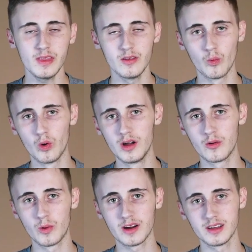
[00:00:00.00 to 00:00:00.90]

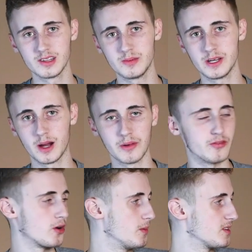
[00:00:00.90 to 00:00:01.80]
where could this be coming
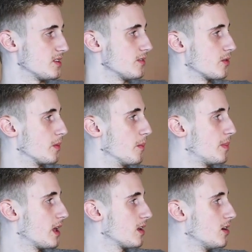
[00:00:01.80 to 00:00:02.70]
from. Is it from the
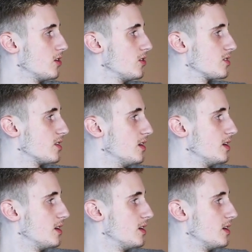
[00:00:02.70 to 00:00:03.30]
bellows?